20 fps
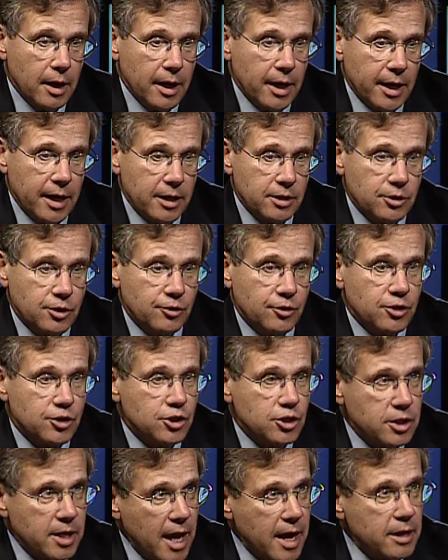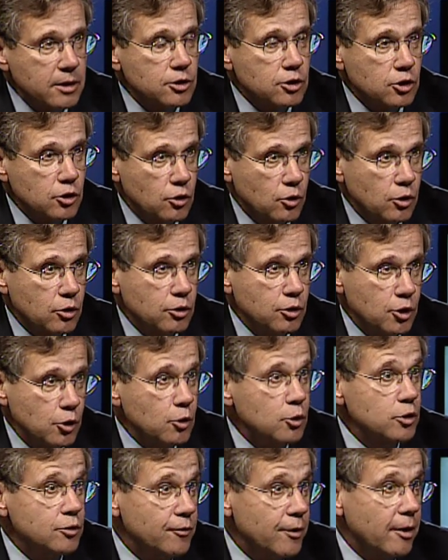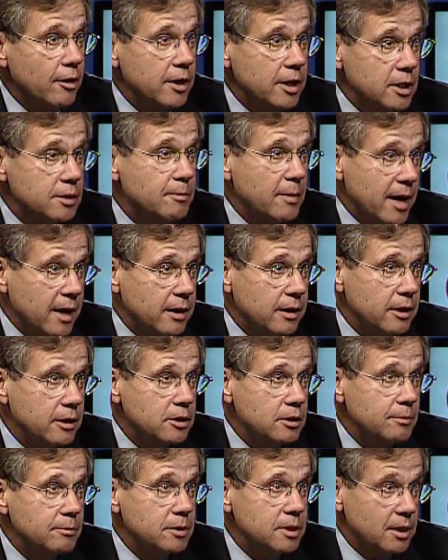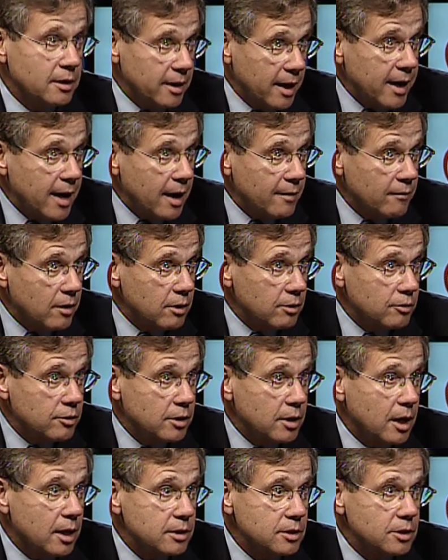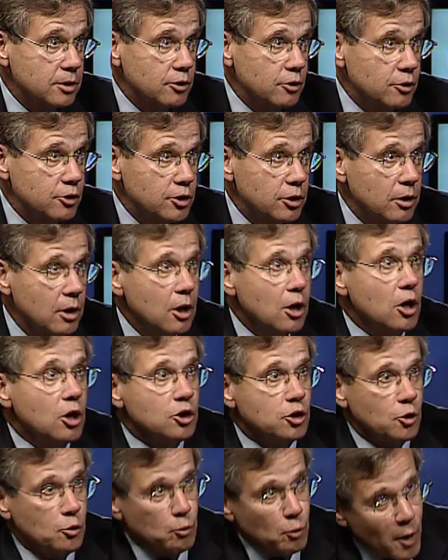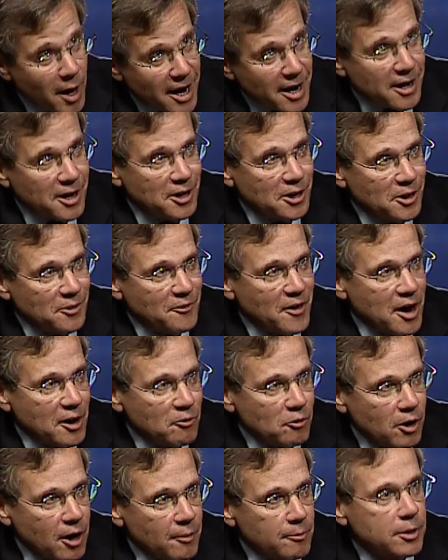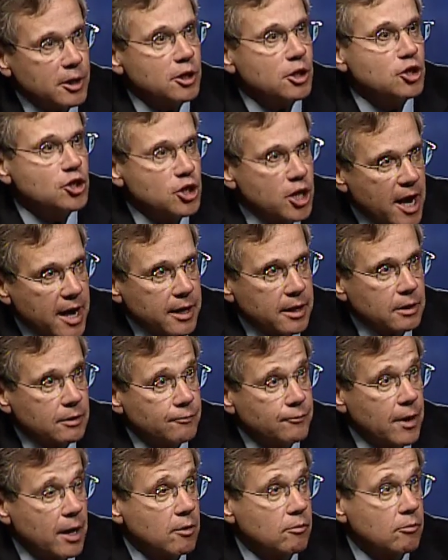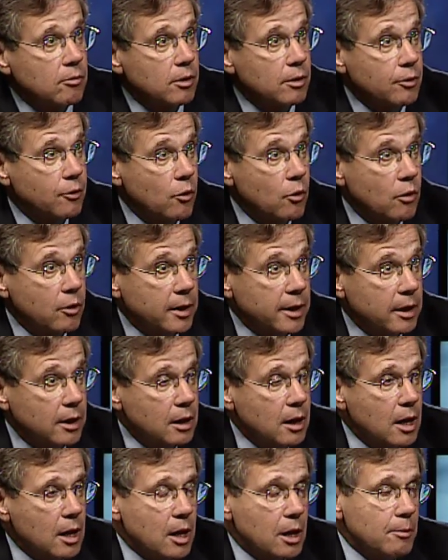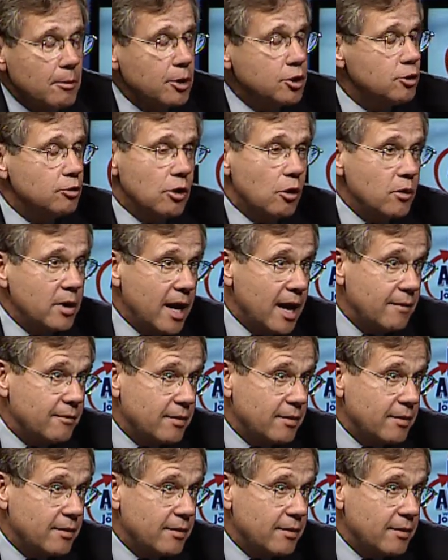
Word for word: is that the states could use various mechanisms that they have under the Constitution to rein in the federal government, to check federal authority. But you don't have